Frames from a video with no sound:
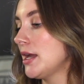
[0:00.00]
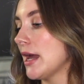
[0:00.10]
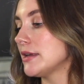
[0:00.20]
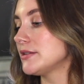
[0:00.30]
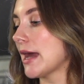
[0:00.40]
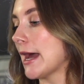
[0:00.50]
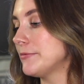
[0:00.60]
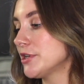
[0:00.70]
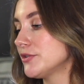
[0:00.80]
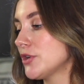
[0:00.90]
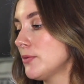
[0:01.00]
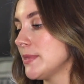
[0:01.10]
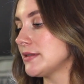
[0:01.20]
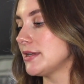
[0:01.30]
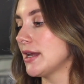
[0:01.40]
As objects go
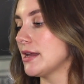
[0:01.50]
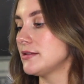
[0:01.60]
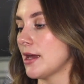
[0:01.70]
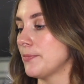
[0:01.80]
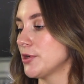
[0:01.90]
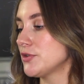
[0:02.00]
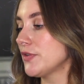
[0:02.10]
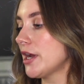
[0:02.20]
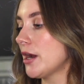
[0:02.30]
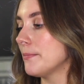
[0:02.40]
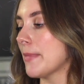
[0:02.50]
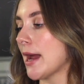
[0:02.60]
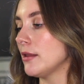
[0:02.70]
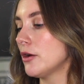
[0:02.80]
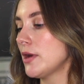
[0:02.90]
missing and tempers flare,
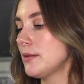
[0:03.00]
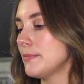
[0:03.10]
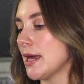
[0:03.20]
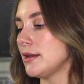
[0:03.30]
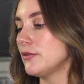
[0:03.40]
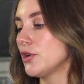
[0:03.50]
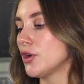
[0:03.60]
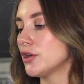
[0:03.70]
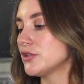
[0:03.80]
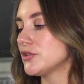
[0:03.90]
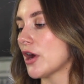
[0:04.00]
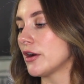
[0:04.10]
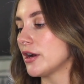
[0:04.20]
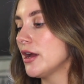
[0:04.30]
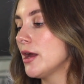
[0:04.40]
Milo and Meddy, the cook's
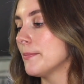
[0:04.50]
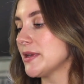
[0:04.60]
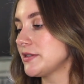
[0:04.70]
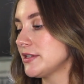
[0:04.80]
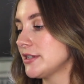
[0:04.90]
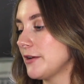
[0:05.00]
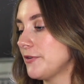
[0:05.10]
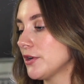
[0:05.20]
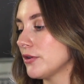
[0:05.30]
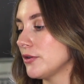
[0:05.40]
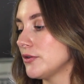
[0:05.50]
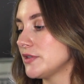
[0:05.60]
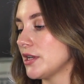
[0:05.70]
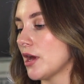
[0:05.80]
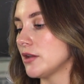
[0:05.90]
daughter, must decipher
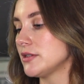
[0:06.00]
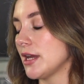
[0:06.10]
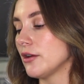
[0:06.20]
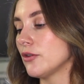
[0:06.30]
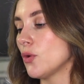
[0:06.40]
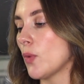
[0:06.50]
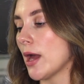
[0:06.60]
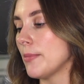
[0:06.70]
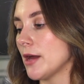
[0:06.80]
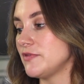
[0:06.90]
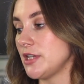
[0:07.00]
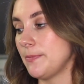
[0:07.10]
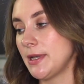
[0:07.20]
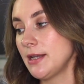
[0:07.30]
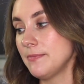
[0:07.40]
clues and untangle the web of
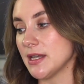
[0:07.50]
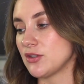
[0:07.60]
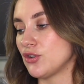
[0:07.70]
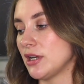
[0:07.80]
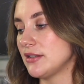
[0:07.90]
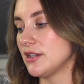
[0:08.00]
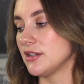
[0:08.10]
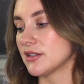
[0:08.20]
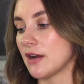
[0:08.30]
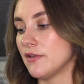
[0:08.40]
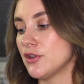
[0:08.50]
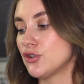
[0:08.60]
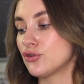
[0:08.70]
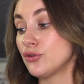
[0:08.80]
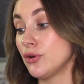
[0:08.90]
deepening mysteries to discover the
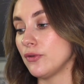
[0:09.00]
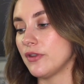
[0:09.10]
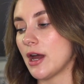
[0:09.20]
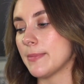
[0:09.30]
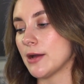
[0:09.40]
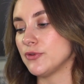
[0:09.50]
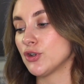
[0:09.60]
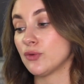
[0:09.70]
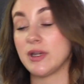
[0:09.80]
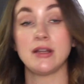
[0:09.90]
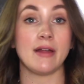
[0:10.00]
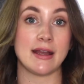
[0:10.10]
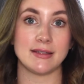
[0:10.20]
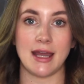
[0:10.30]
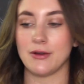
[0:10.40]
truth about the Green
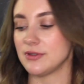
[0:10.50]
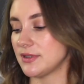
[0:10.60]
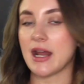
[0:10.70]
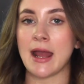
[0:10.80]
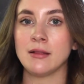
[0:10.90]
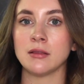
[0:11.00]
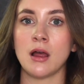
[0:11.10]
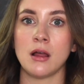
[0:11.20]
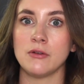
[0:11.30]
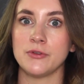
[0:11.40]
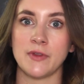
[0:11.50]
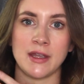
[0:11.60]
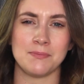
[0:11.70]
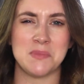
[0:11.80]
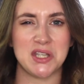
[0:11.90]
Glass House. I love
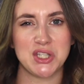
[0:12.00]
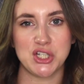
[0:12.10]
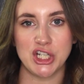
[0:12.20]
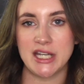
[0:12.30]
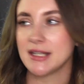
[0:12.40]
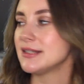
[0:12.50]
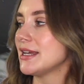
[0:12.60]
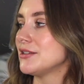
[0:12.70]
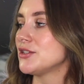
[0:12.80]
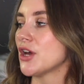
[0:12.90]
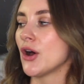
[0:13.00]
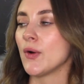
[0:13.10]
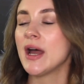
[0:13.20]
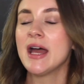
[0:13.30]
like mysteries, and so